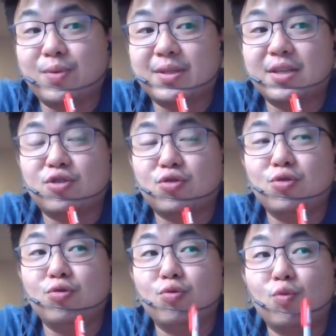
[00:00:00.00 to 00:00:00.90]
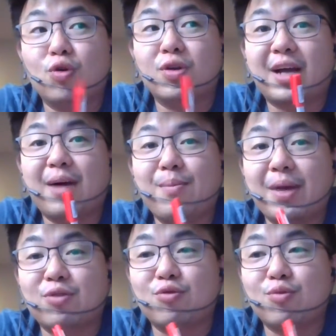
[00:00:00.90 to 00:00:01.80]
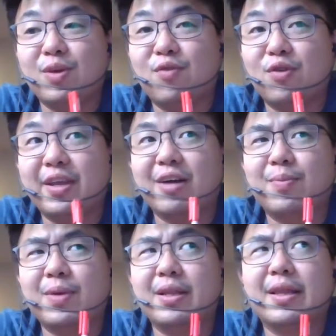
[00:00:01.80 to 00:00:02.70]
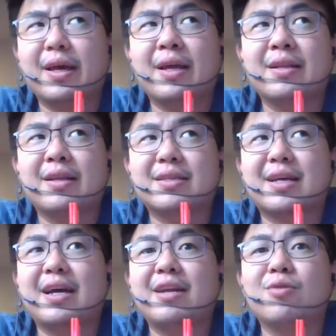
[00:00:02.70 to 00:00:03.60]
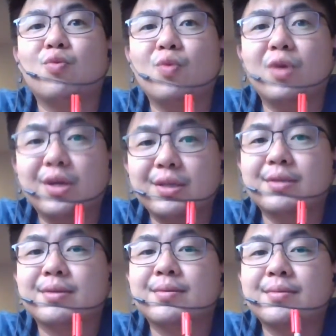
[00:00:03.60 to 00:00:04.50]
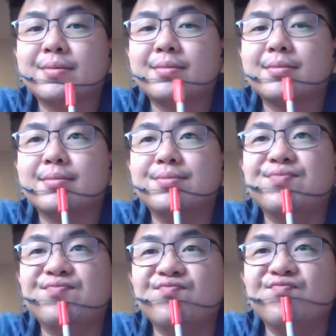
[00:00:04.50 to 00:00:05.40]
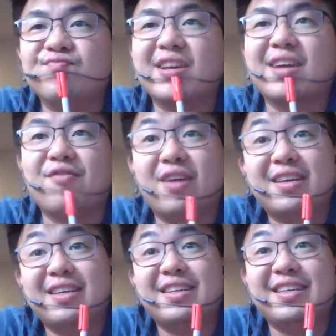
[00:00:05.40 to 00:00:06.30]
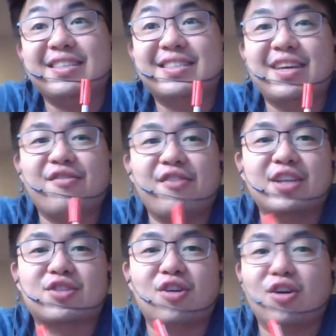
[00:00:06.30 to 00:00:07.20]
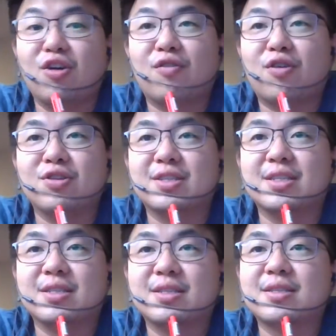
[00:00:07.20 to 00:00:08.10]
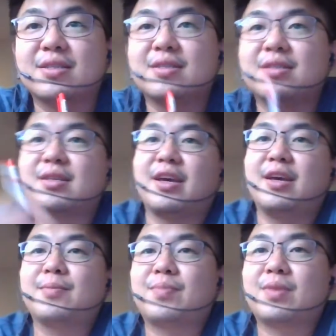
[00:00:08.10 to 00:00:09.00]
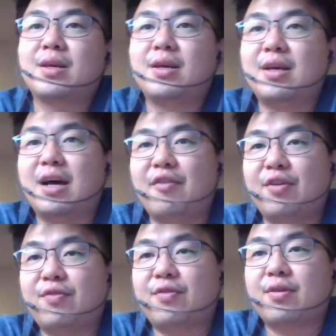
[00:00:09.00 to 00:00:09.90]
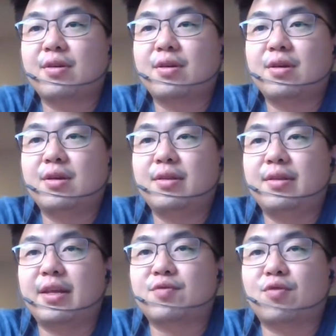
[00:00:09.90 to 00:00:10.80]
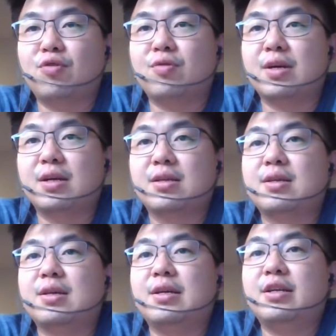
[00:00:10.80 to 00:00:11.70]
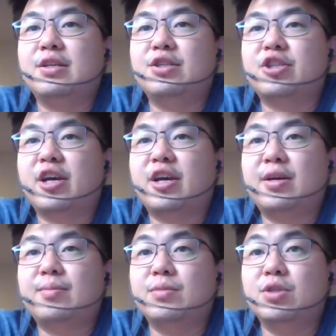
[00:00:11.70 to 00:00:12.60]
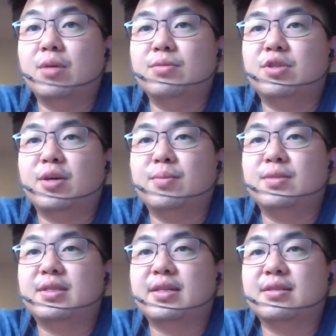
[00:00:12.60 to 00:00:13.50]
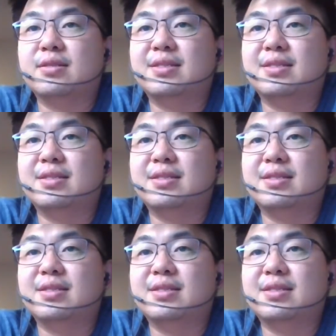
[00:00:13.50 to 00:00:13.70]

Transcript: I know it won't come back to me for DLP. Then that's kind of weird. That instead risk a lot of concerns. Okay, Arif, that's for you. James don't